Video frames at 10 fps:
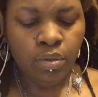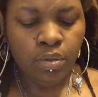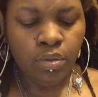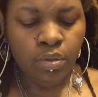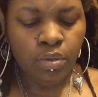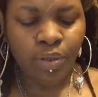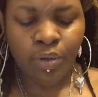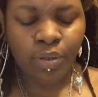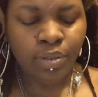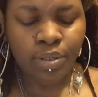Too many
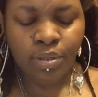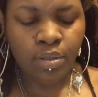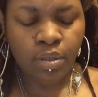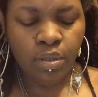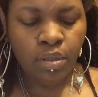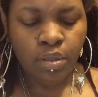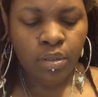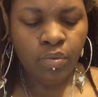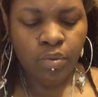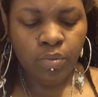cards.
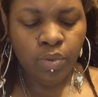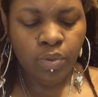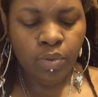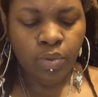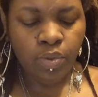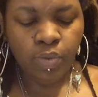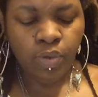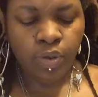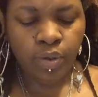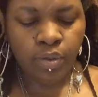One more card.